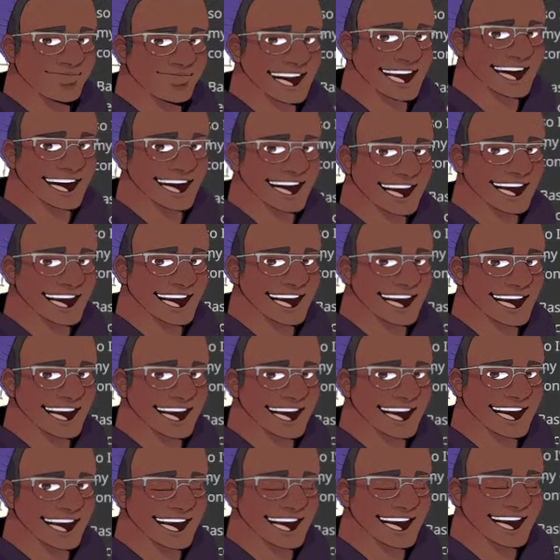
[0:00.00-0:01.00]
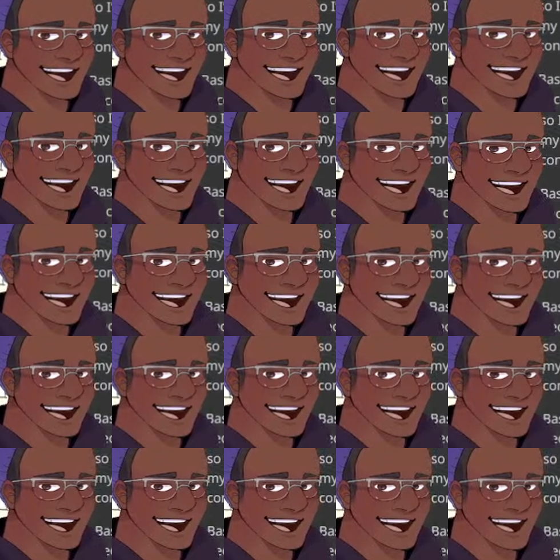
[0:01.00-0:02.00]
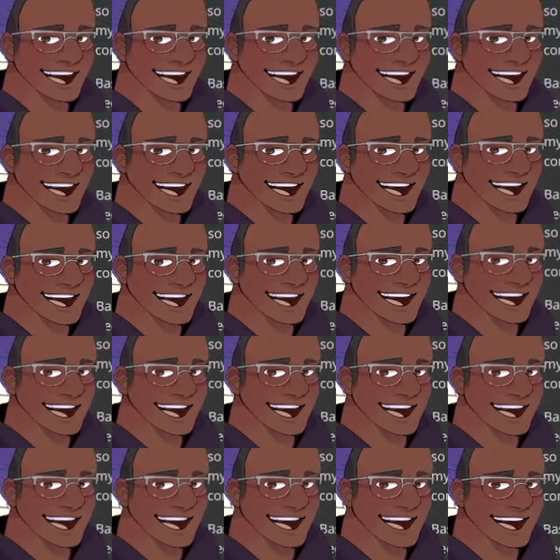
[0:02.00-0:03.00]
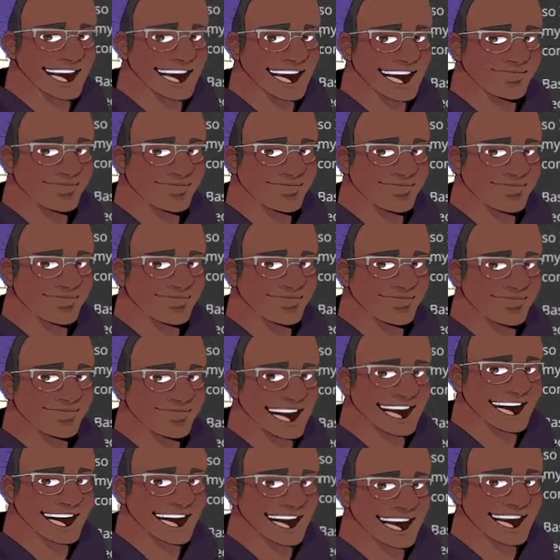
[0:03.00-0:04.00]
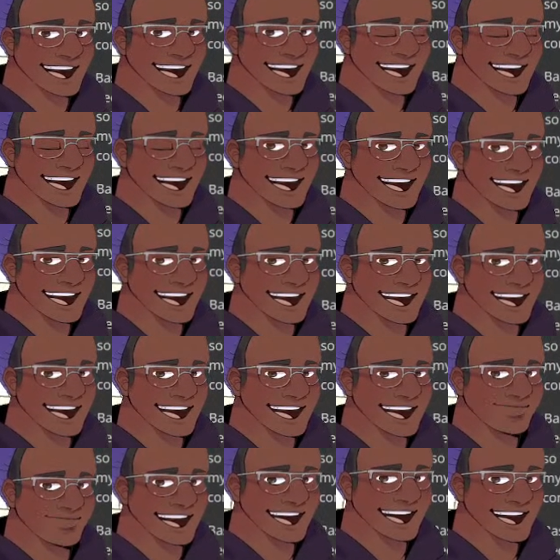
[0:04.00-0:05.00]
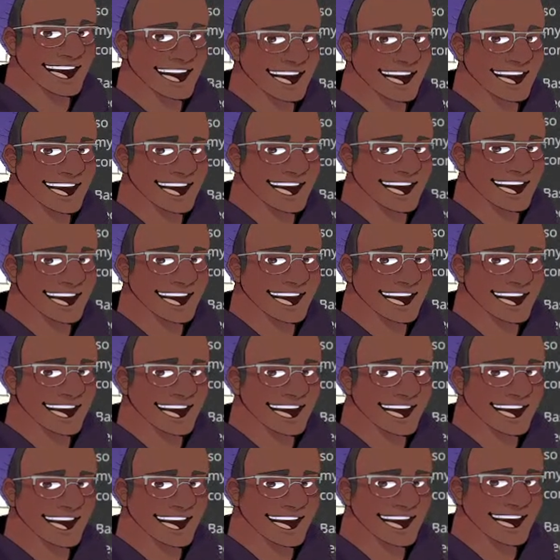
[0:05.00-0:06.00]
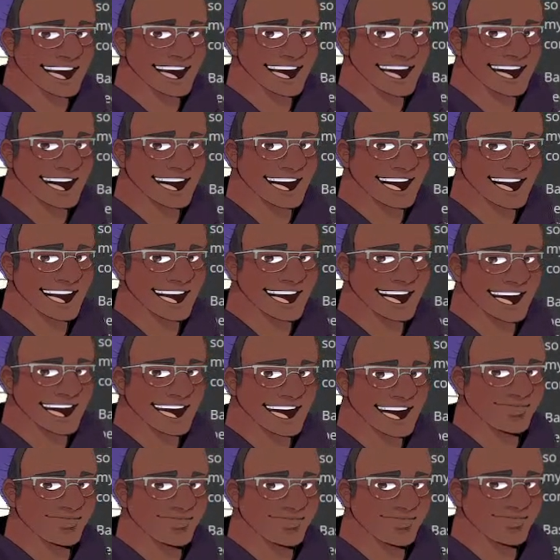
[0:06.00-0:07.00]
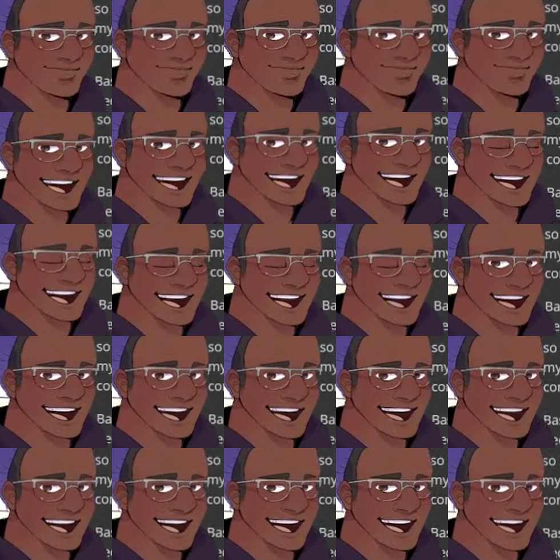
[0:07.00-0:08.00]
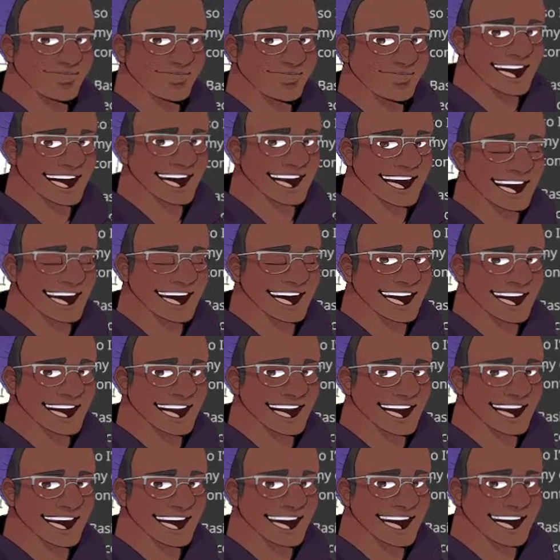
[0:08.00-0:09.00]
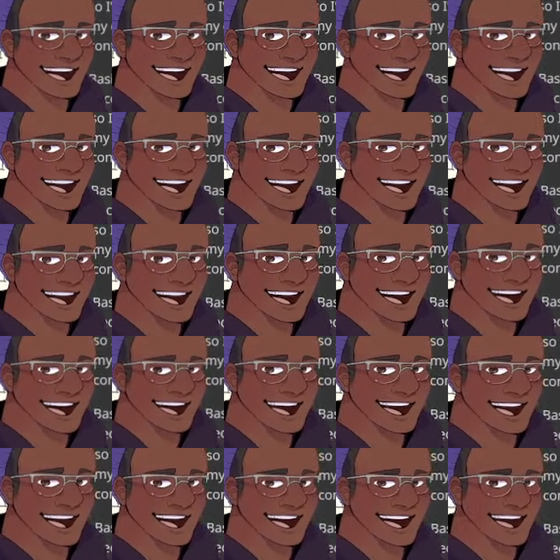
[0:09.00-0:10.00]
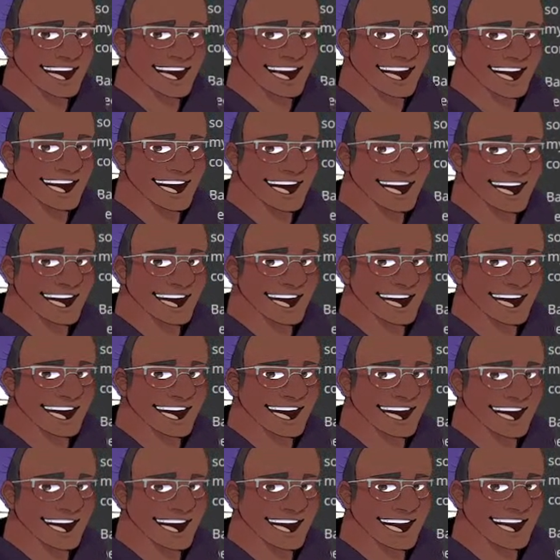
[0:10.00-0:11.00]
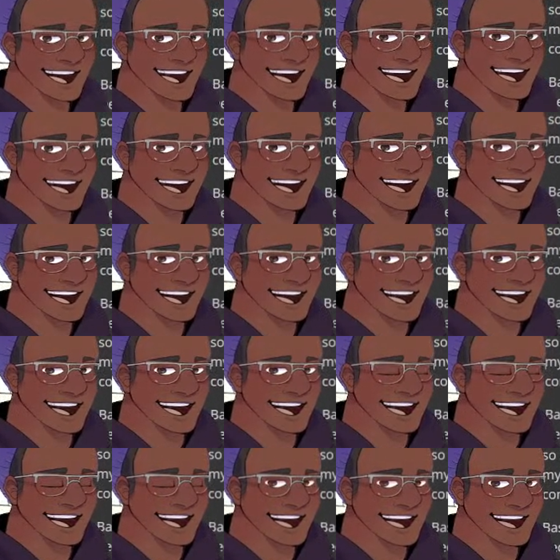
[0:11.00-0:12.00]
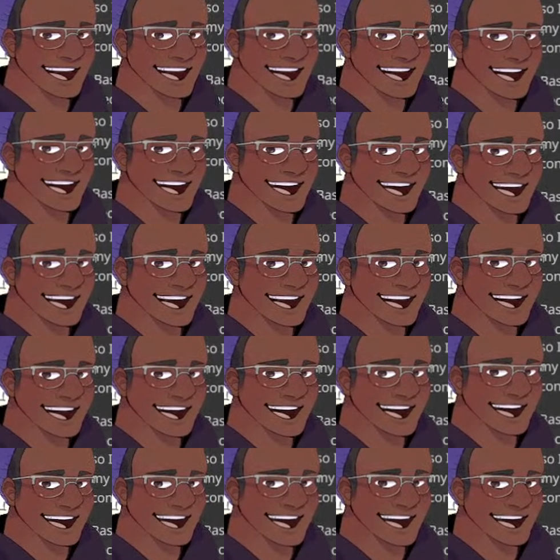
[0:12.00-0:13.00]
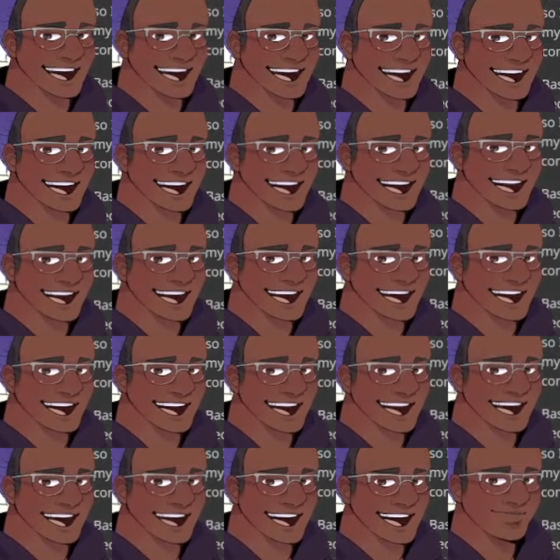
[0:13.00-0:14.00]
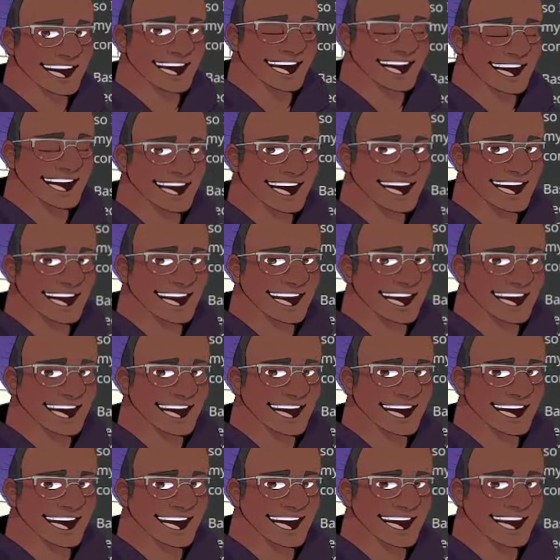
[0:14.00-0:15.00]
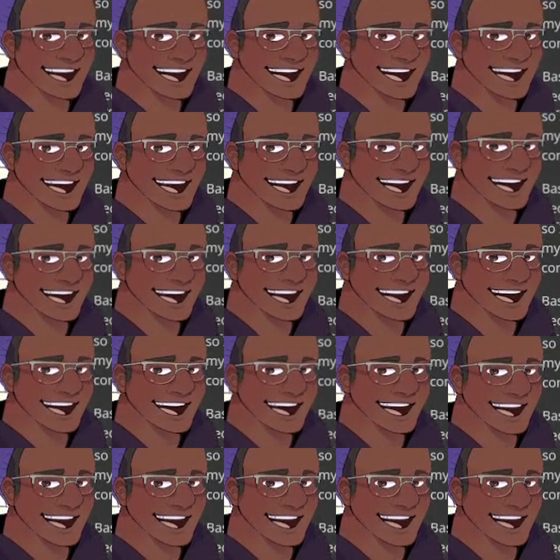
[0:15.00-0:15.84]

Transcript: It's really sad that data is going away soon. It's actually so depressing, but we have the other data that's still useful. The daily stuff is great. I changed my logo from Misfit and Miko. People love it, but views are about the same. Thanks, Webtoon Creator Studio. Thank you, Random Citizen.